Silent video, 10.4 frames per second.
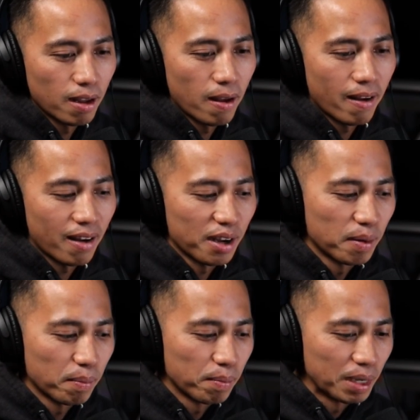
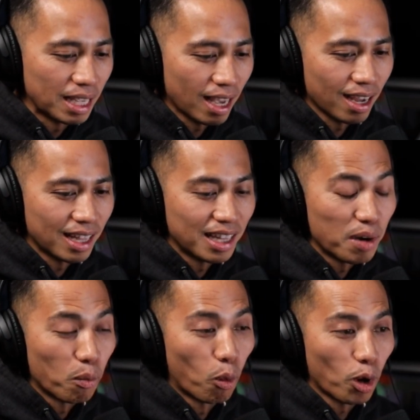But yeah, and
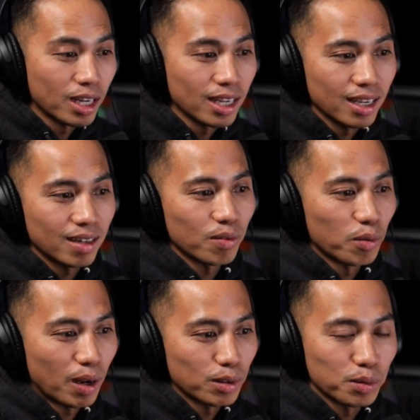then working it
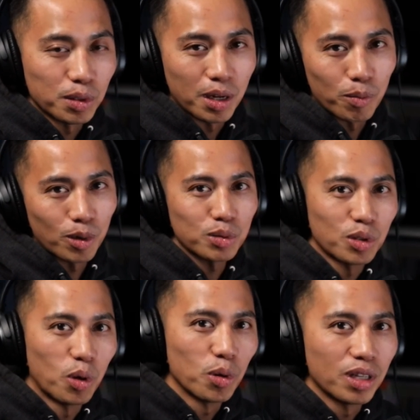when I was with Gunworks was a
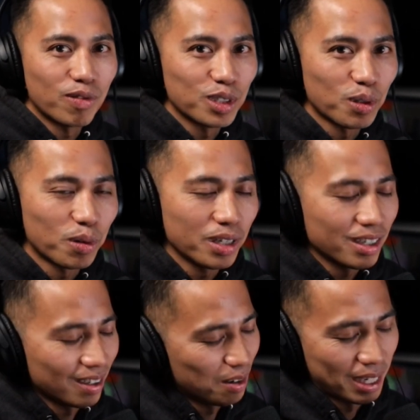whole different story.
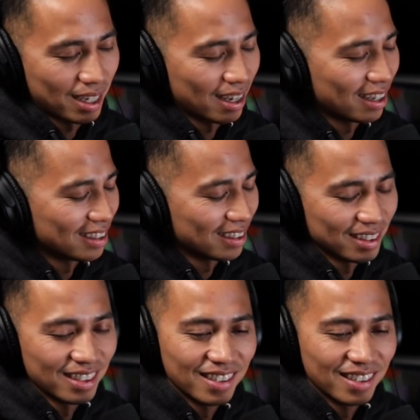Oh my God, dude.